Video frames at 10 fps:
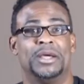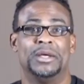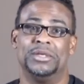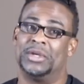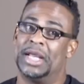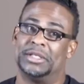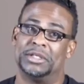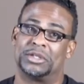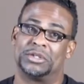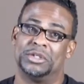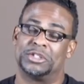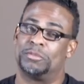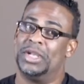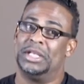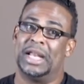You got to
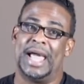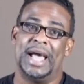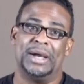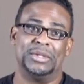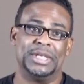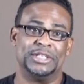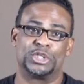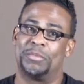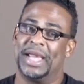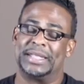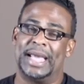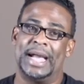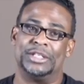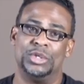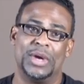speak loud and spare
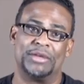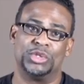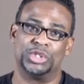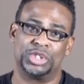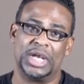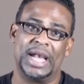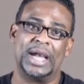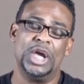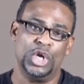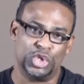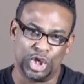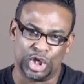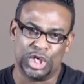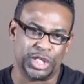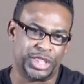not. You have to share the
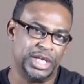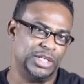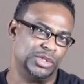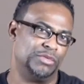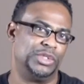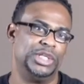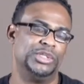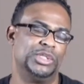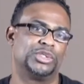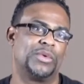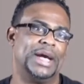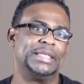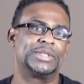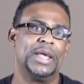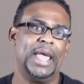good things of Jesus
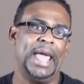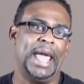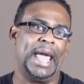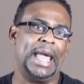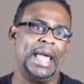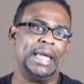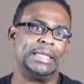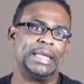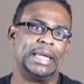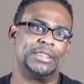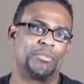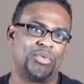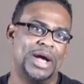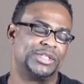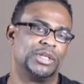Christ. And in the
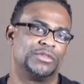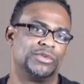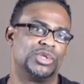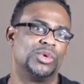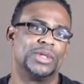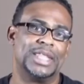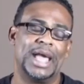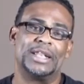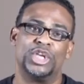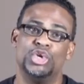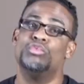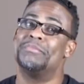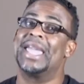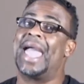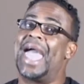process of doing that, you
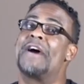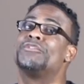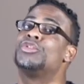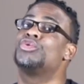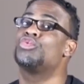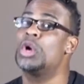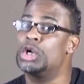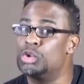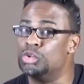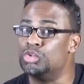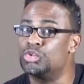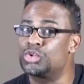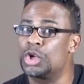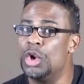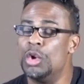may have
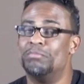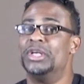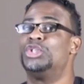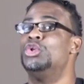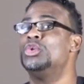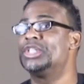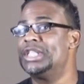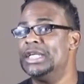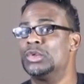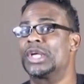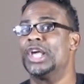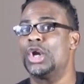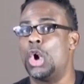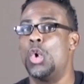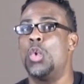struggles, but you still
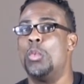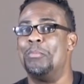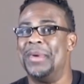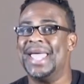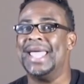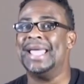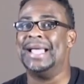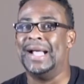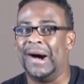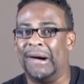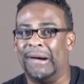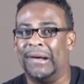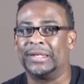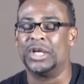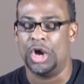can obey
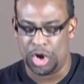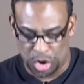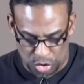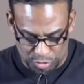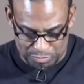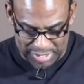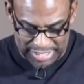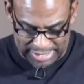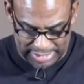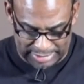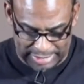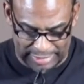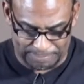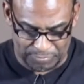God obediently.